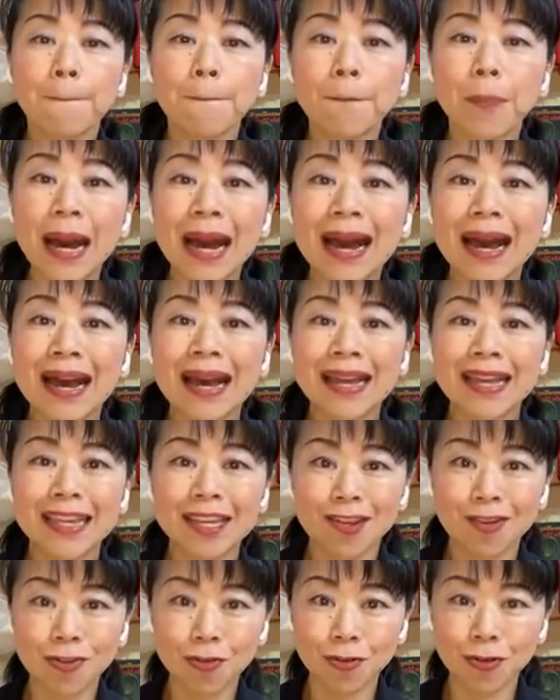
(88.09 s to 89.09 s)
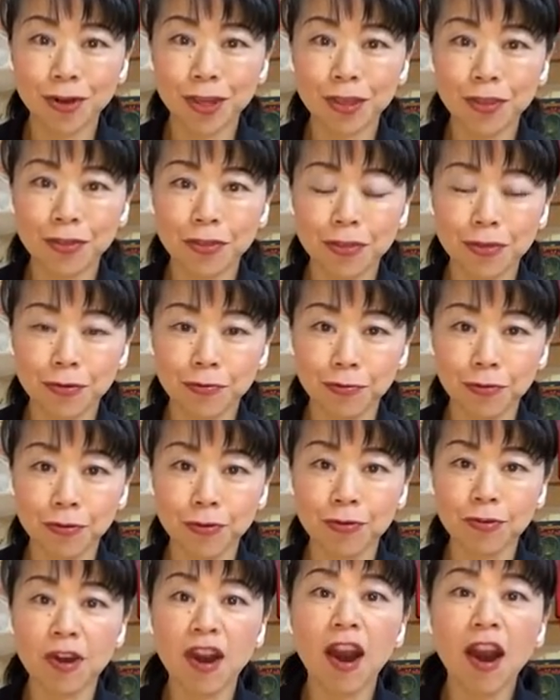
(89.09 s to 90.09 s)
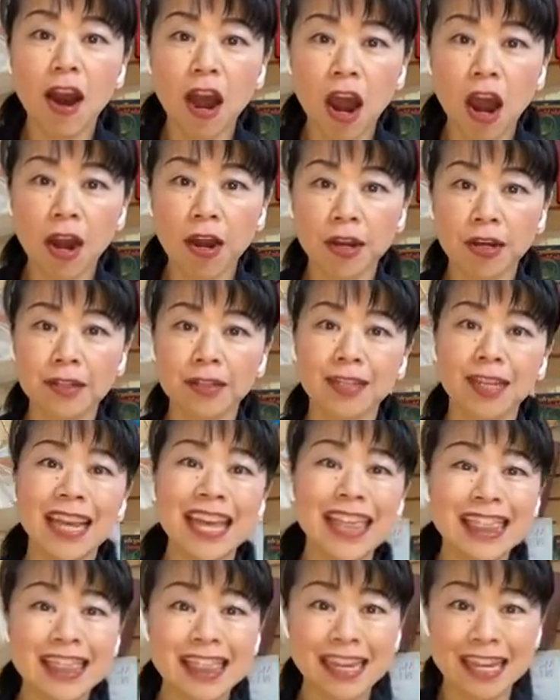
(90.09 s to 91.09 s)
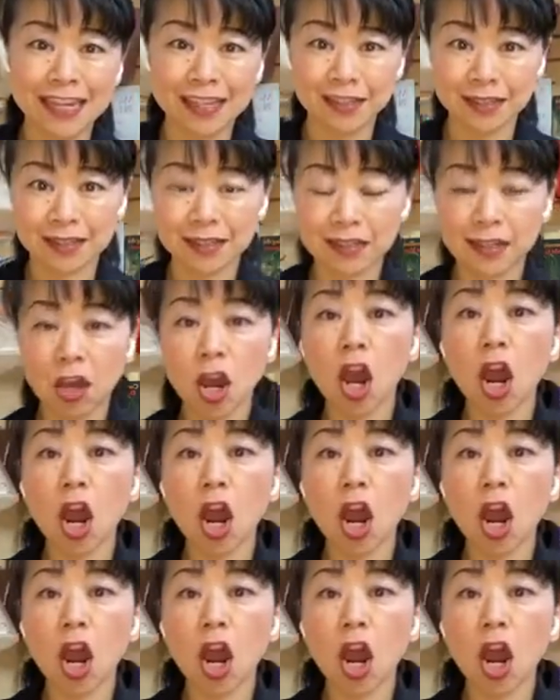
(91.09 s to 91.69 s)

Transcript: by going through hard things,